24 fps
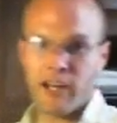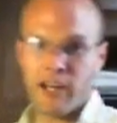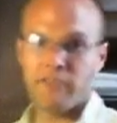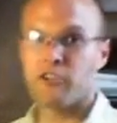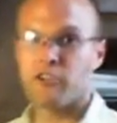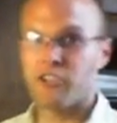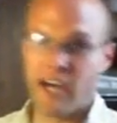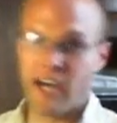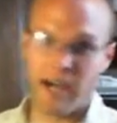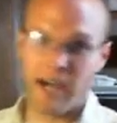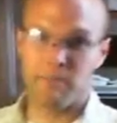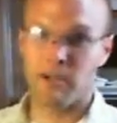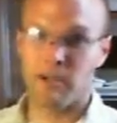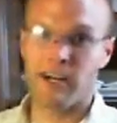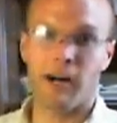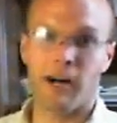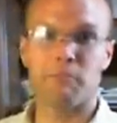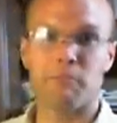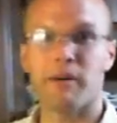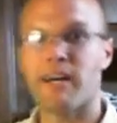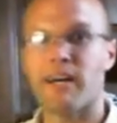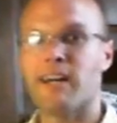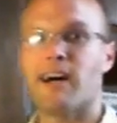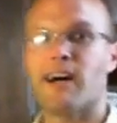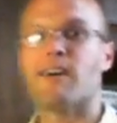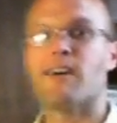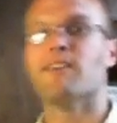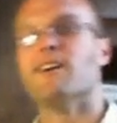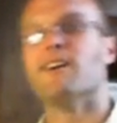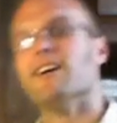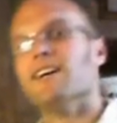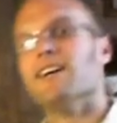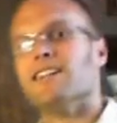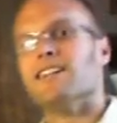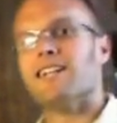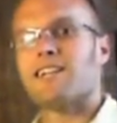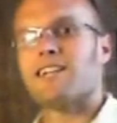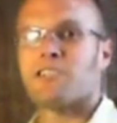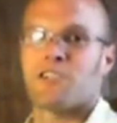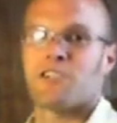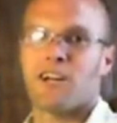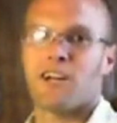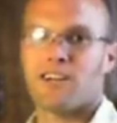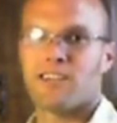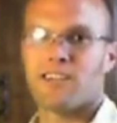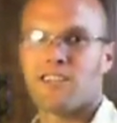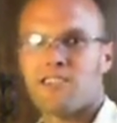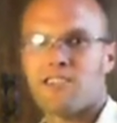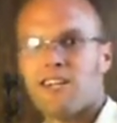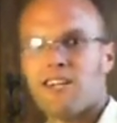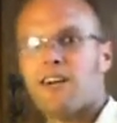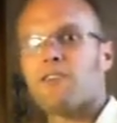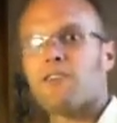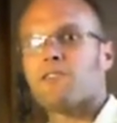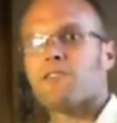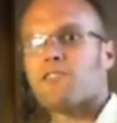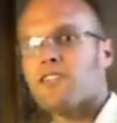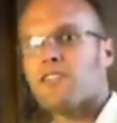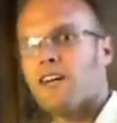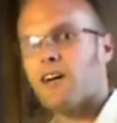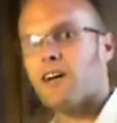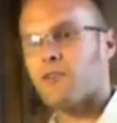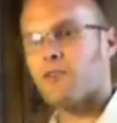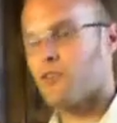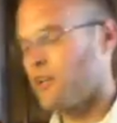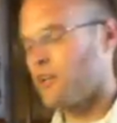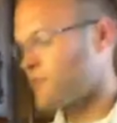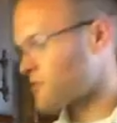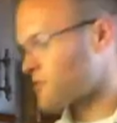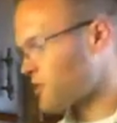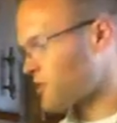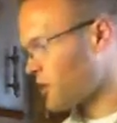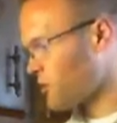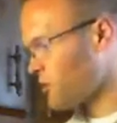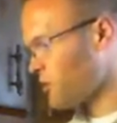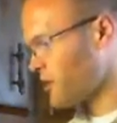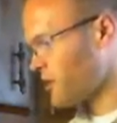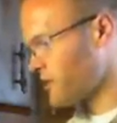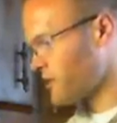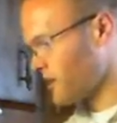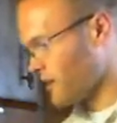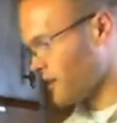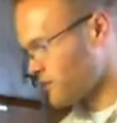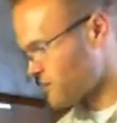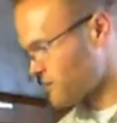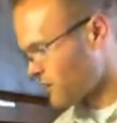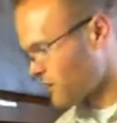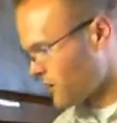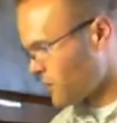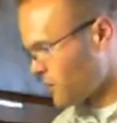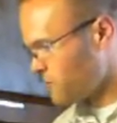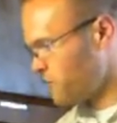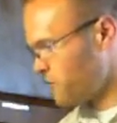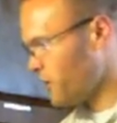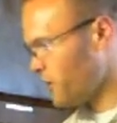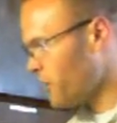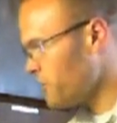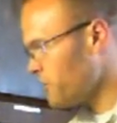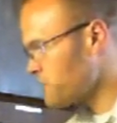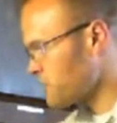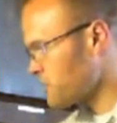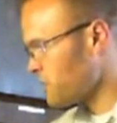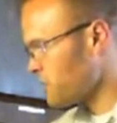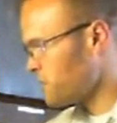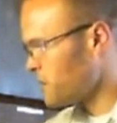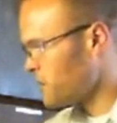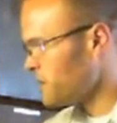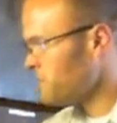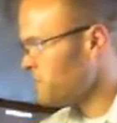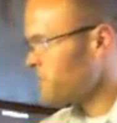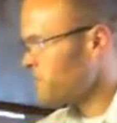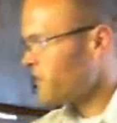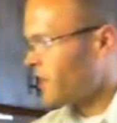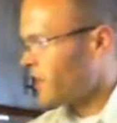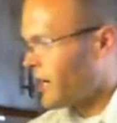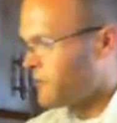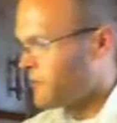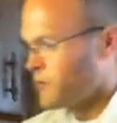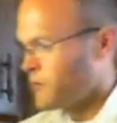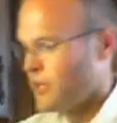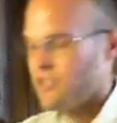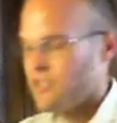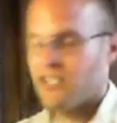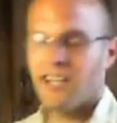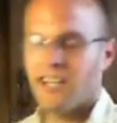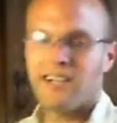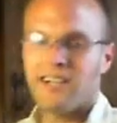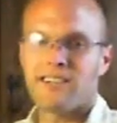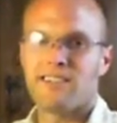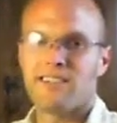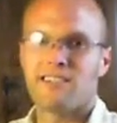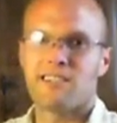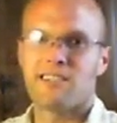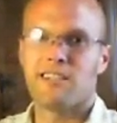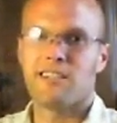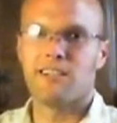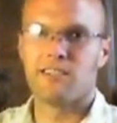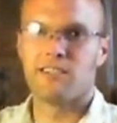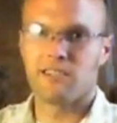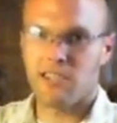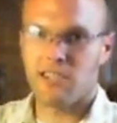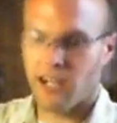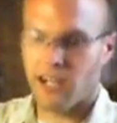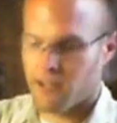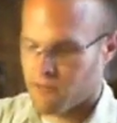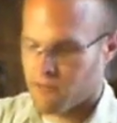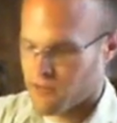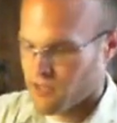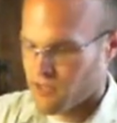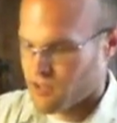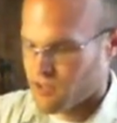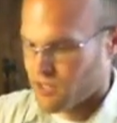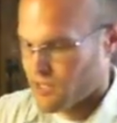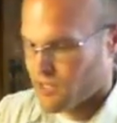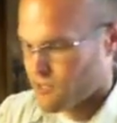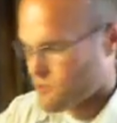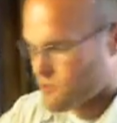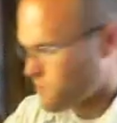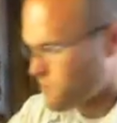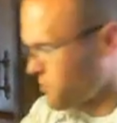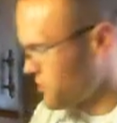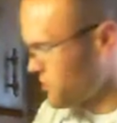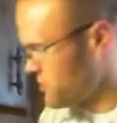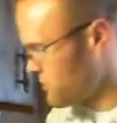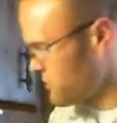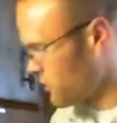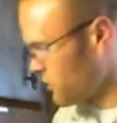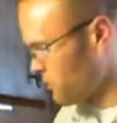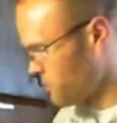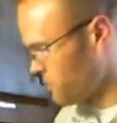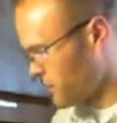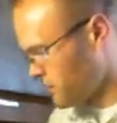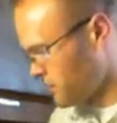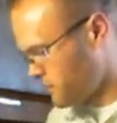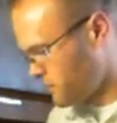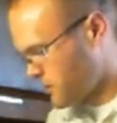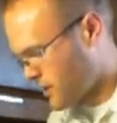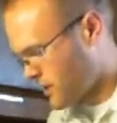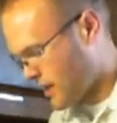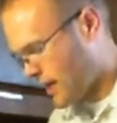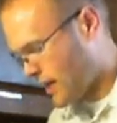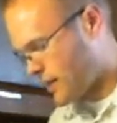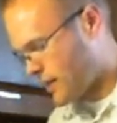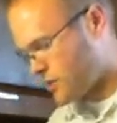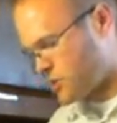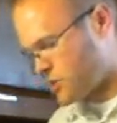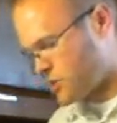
have your timer out by now. Let's check this out, see how things go with this. Very simple. I've already taken the seals off of the things, but you open up your cottage